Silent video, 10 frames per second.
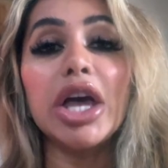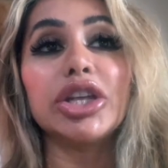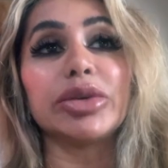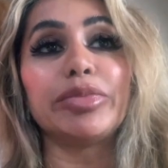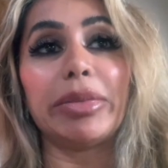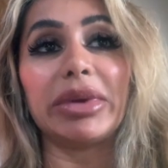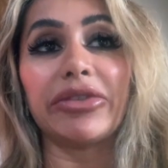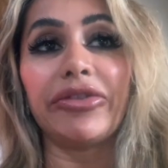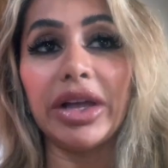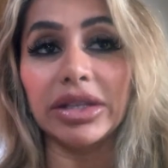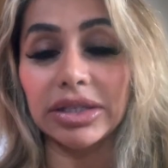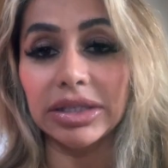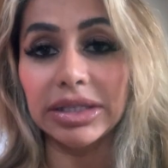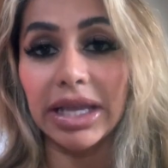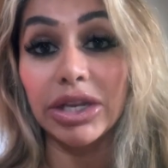to public
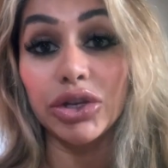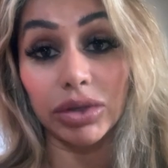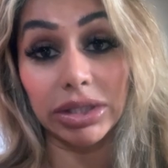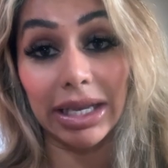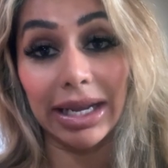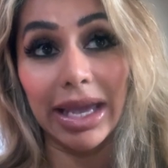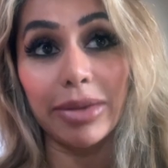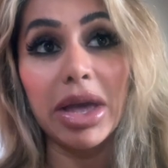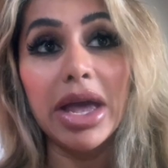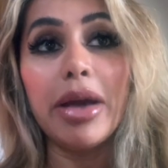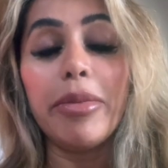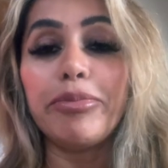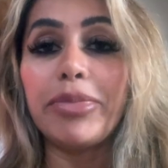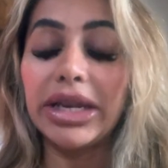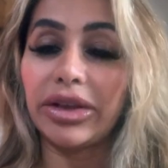funds and not to claim
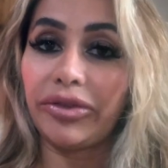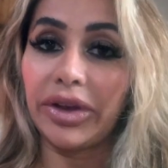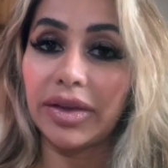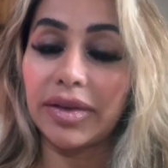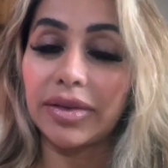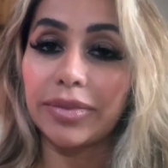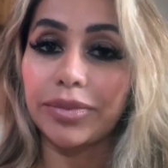benefits.